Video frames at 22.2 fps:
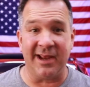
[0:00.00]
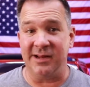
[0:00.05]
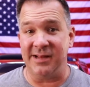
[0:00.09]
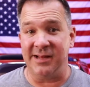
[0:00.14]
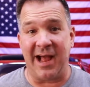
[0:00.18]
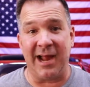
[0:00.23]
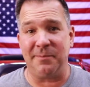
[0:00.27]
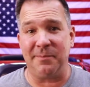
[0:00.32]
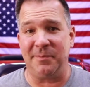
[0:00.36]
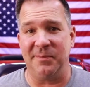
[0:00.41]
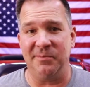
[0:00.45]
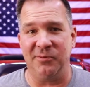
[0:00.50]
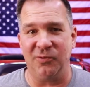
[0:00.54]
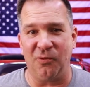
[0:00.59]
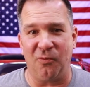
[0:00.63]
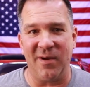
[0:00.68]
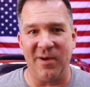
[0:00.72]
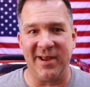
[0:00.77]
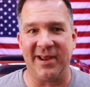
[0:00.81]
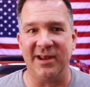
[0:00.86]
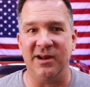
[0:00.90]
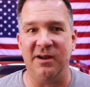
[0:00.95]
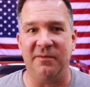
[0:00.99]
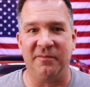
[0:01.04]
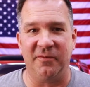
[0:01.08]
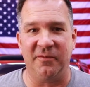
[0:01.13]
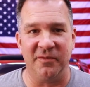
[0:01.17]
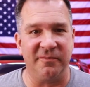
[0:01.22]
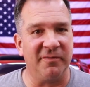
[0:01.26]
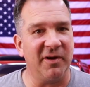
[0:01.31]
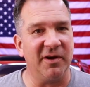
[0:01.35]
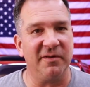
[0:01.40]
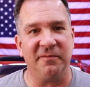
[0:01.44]
and a lot of people are waking up
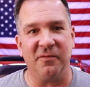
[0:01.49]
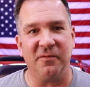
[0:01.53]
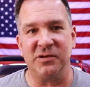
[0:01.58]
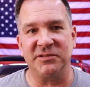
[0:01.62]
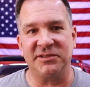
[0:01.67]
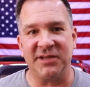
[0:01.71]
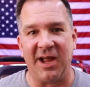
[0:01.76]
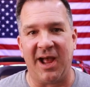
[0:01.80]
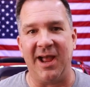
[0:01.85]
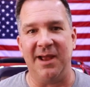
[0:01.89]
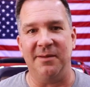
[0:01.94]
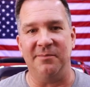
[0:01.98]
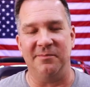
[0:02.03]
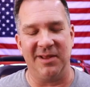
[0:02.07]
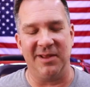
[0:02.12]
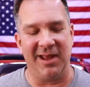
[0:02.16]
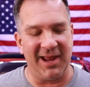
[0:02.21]
for the very first time.